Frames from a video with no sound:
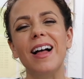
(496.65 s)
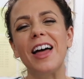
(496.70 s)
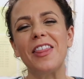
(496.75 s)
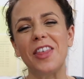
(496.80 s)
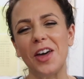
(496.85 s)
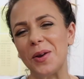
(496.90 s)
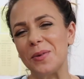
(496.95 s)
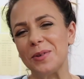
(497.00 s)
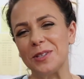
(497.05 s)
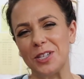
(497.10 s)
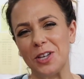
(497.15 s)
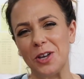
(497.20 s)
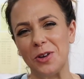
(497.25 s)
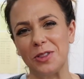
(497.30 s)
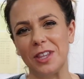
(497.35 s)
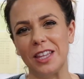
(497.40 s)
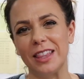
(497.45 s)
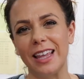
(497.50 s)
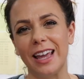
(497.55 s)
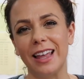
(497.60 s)
I thought it was
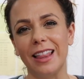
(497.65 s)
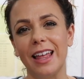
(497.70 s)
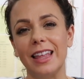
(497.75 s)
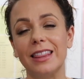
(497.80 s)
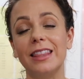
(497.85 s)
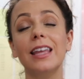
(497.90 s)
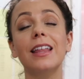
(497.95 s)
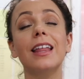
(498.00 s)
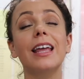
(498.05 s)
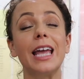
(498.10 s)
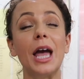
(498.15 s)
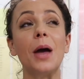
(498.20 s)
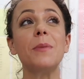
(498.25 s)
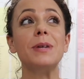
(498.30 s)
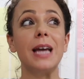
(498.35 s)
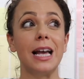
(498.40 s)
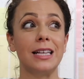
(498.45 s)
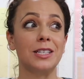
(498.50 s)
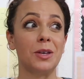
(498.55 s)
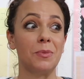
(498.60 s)
cute that they like they like
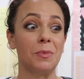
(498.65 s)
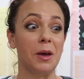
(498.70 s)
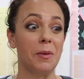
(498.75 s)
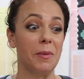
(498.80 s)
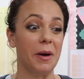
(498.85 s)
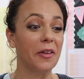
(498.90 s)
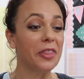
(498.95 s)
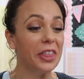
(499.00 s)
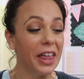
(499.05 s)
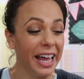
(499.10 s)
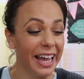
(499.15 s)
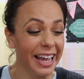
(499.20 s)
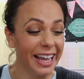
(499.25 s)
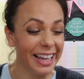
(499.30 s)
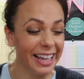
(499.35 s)
kept asking me about this.